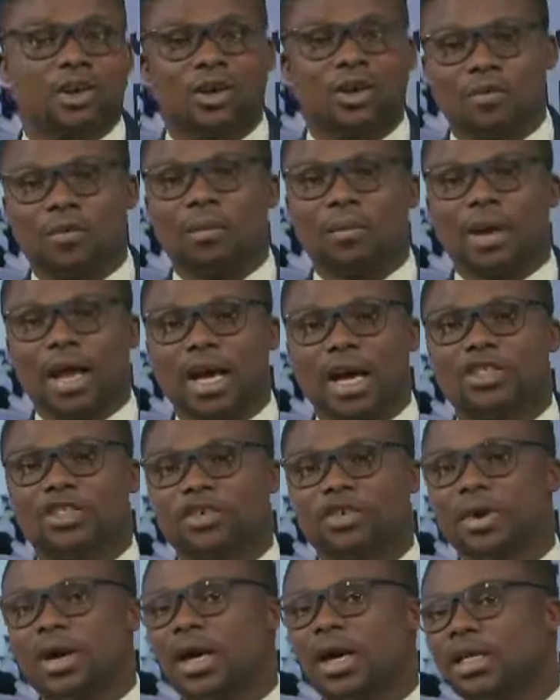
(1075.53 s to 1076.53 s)
from
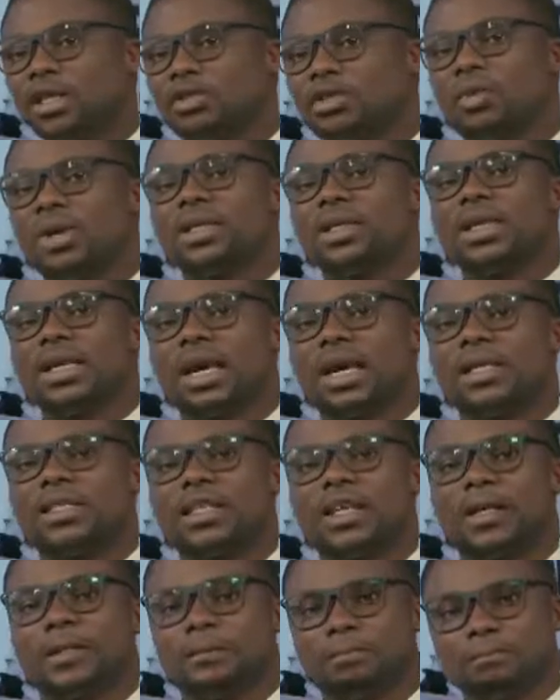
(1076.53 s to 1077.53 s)
Nigeria in
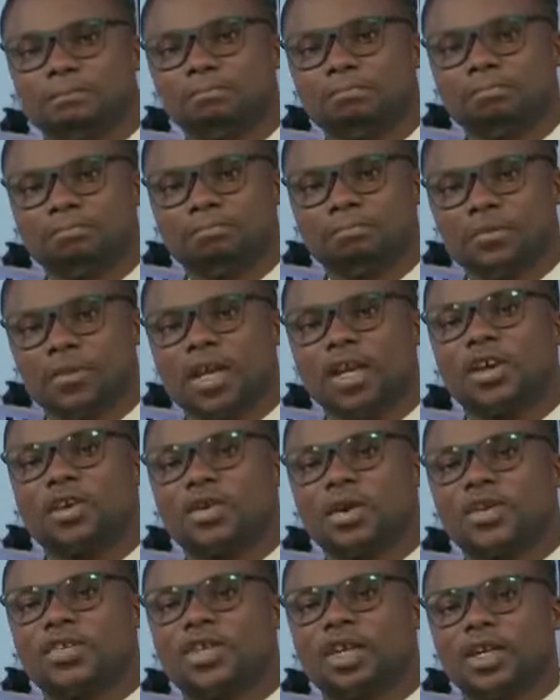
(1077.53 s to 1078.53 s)
2019.
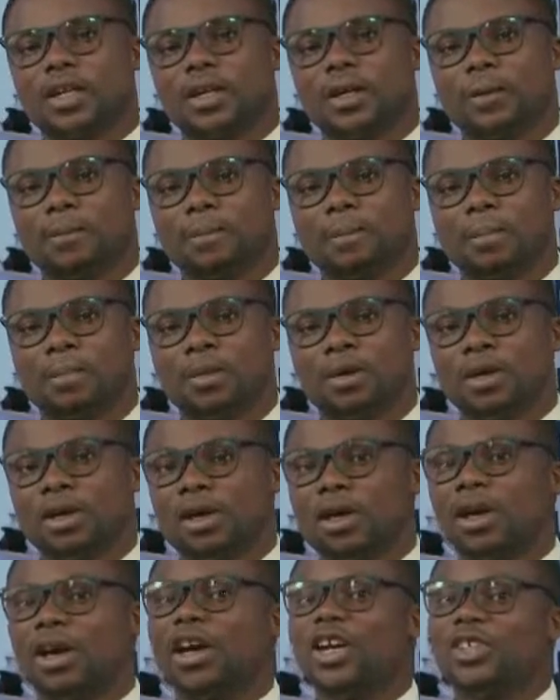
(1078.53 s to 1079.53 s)
Increasingly,
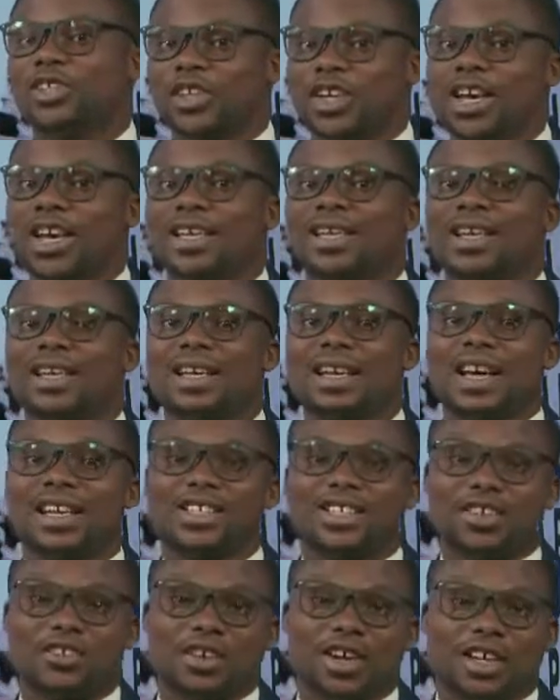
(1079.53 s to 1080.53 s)
educated
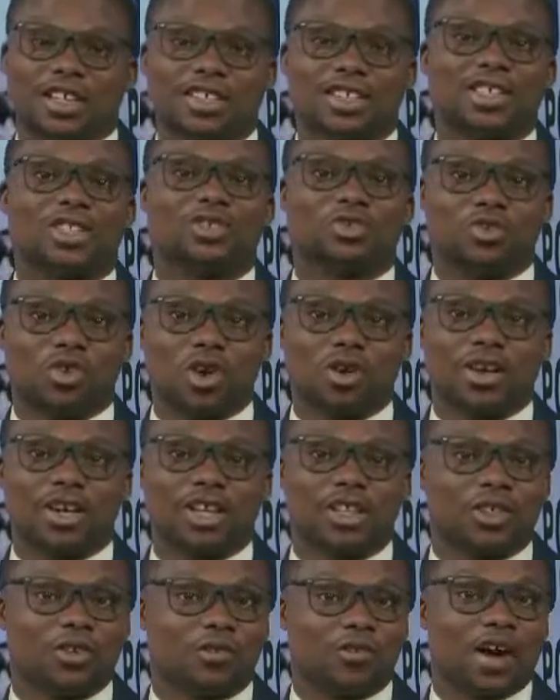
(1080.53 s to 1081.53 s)
Nigerians are struggling
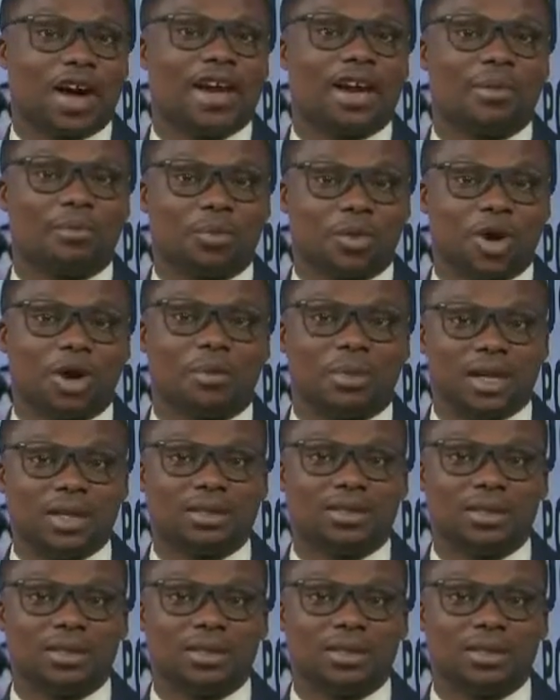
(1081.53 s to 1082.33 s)
to find employment